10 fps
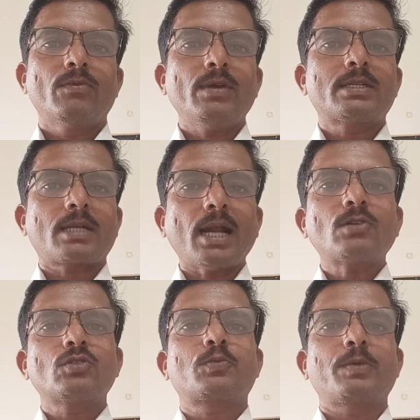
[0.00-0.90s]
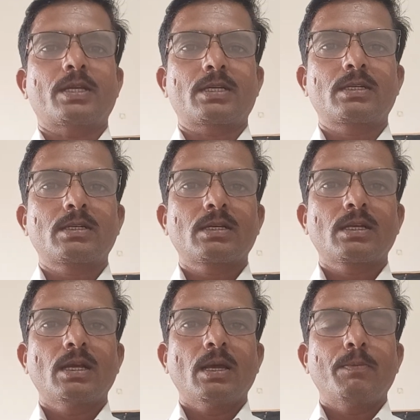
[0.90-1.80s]
we try to speak.
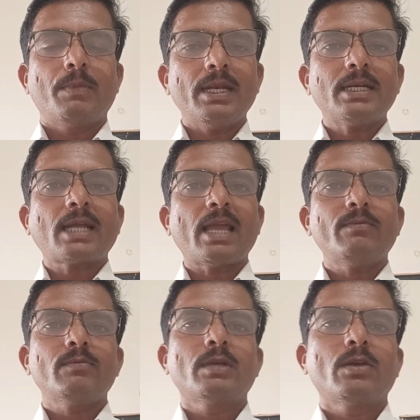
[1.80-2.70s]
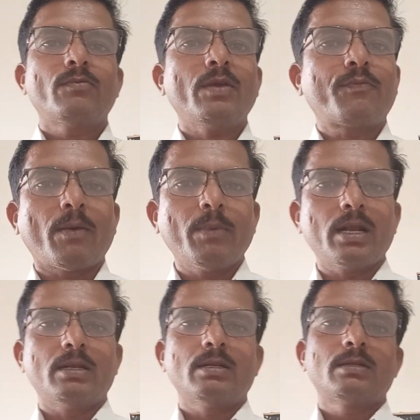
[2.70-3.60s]
Many times we
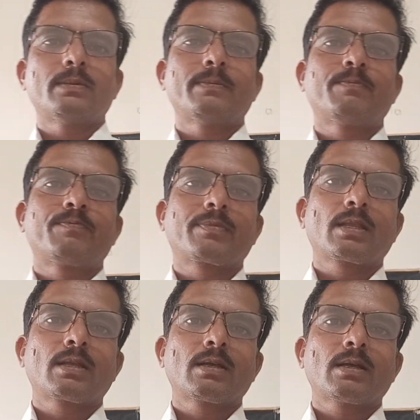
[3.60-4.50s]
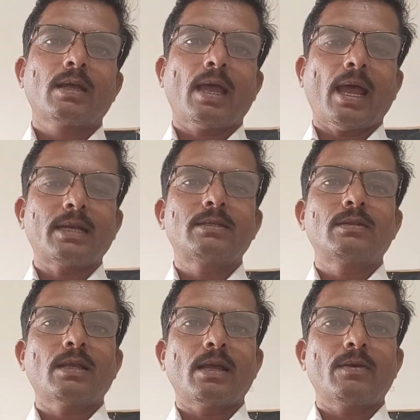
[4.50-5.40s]
fumble at
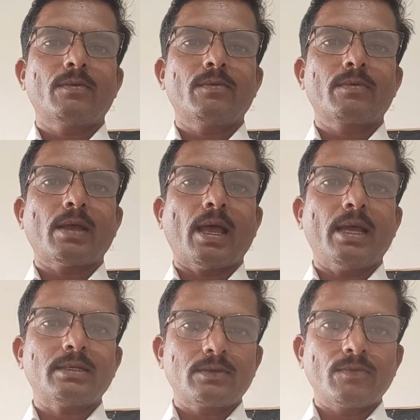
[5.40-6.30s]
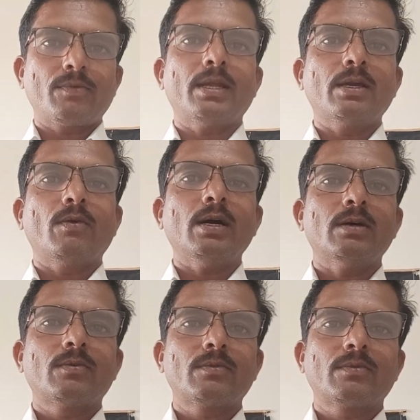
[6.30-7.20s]

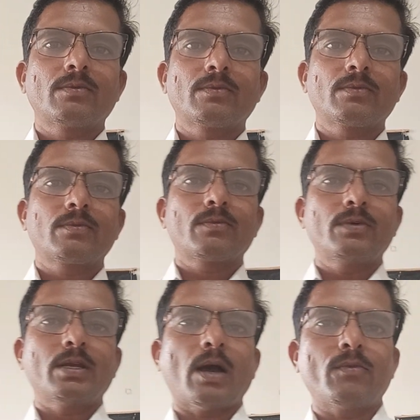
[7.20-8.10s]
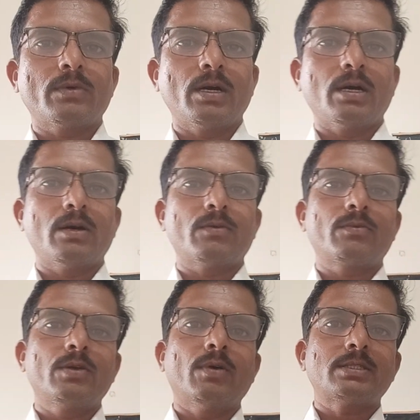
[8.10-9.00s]
whenever we
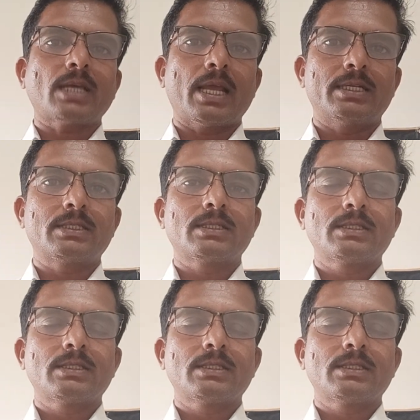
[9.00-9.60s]
were child,